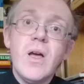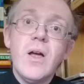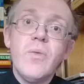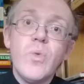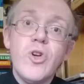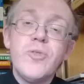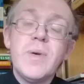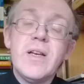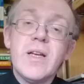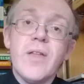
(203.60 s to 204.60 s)
And
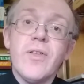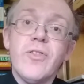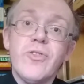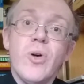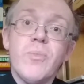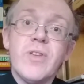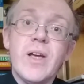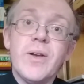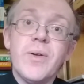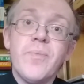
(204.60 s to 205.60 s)
worshipping together stops
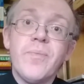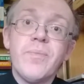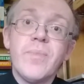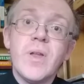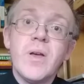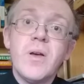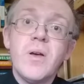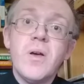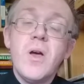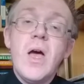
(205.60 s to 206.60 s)
that.
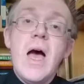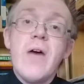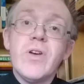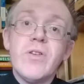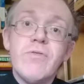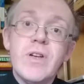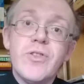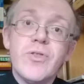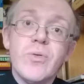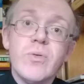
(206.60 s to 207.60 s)
Having a
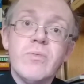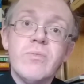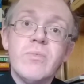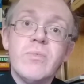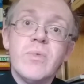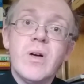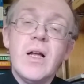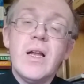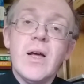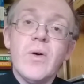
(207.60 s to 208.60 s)
ritual
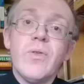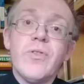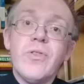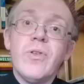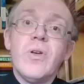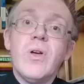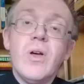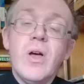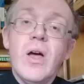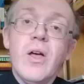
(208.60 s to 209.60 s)
allows
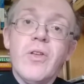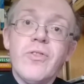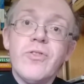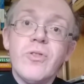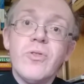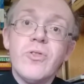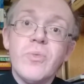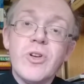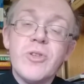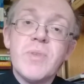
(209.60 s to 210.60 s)
us to
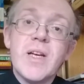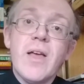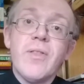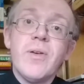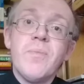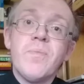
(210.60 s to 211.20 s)
worship together.